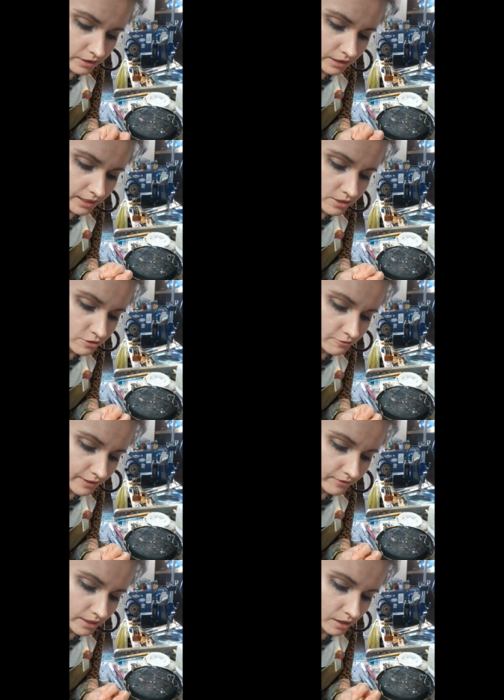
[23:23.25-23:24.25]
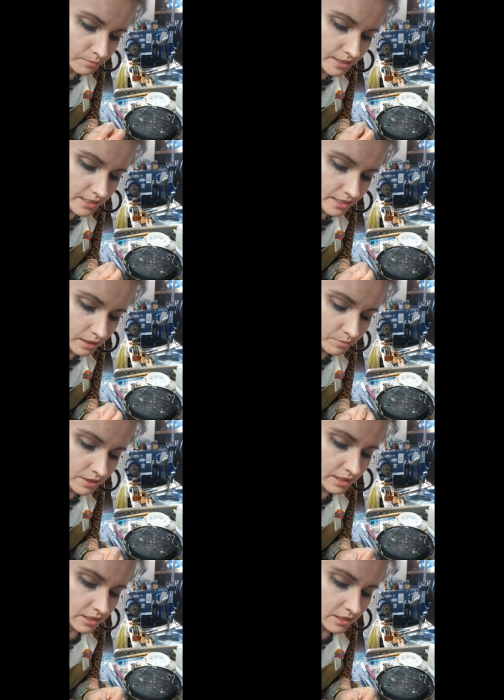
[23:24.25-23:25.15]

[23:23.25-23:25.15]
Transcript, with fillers: than a 925 and it got misstamped.